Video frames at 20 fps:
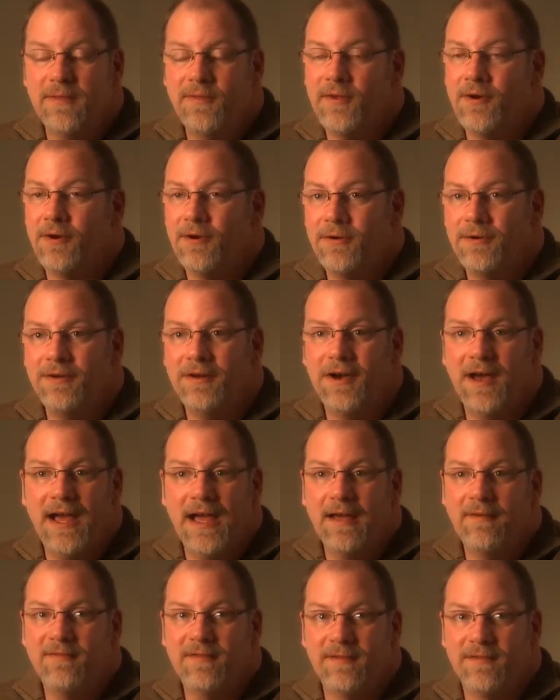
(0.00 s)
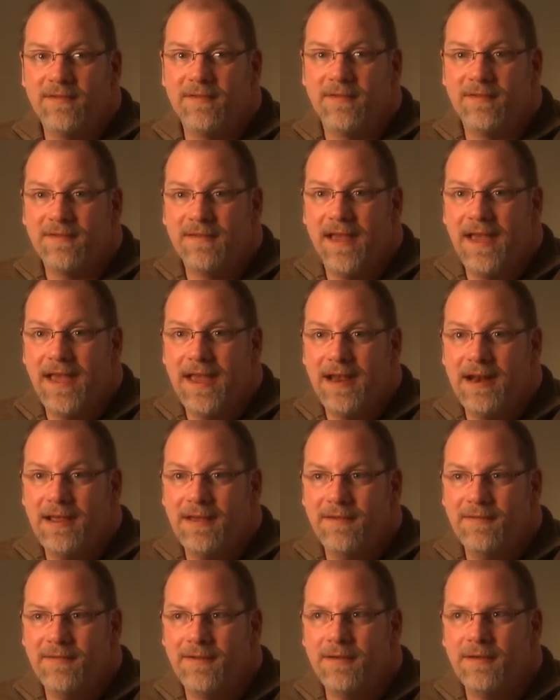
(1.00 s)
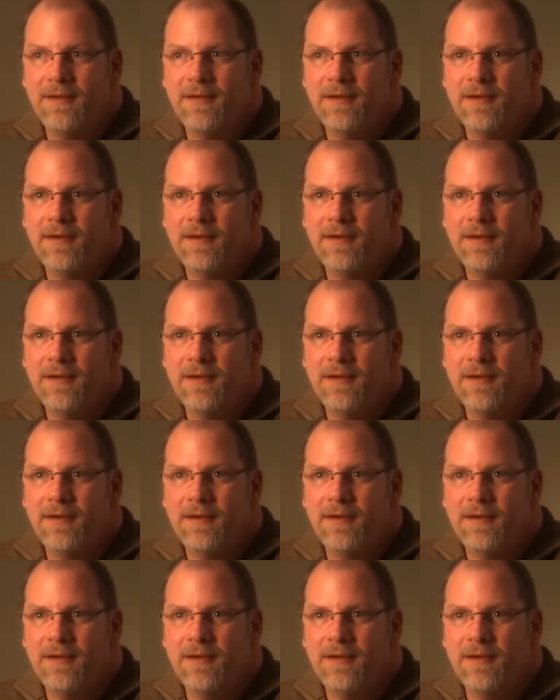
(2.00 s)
in their own lives and societies